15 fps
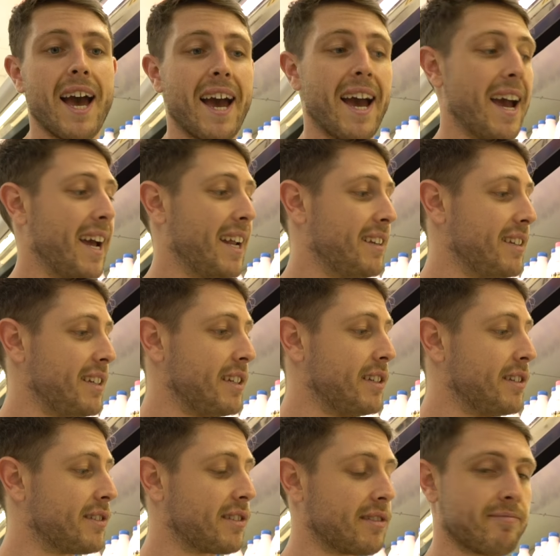and
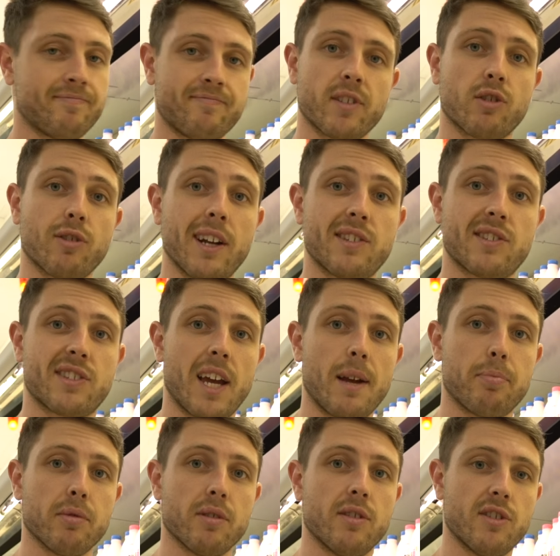is a great
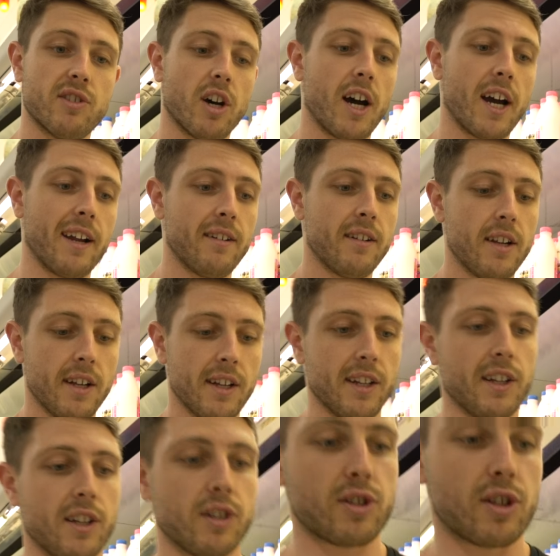staple in the diet
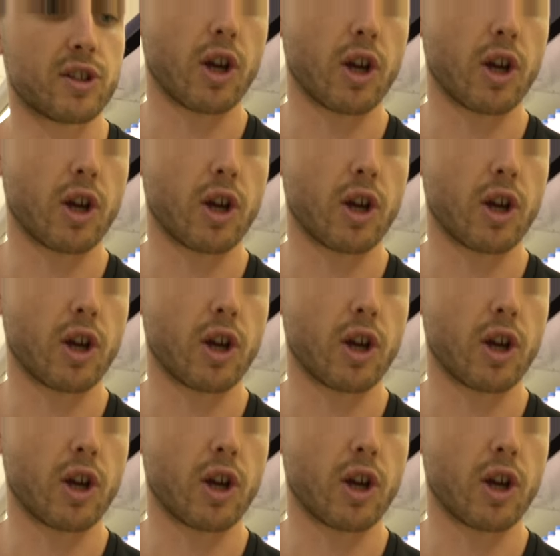to